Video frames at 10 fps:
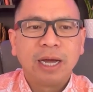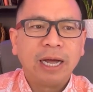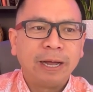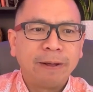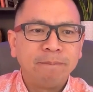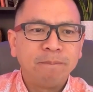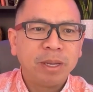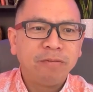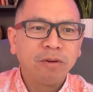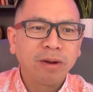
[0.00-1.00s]

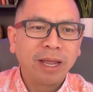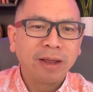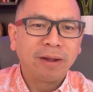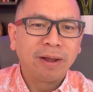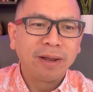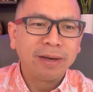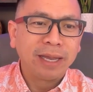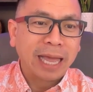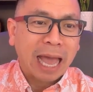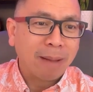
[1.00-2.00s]
But if you're like on
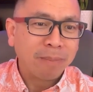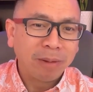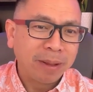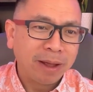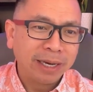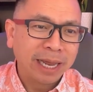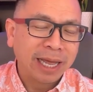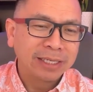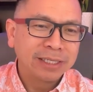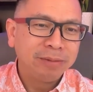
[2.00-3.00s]
like Apple
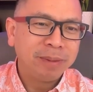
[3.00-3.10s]
Podcasts,